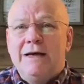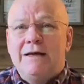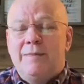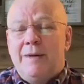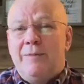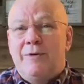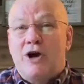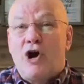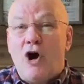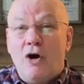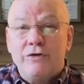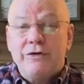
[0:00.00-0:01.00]
to be able to
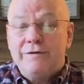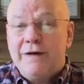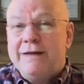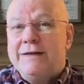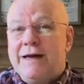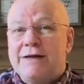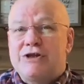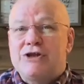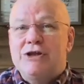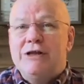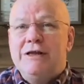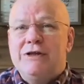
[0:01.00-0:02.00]
cultivate that
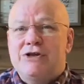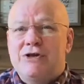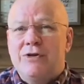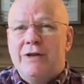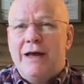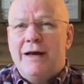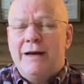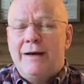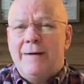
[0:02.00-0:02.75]
seed so that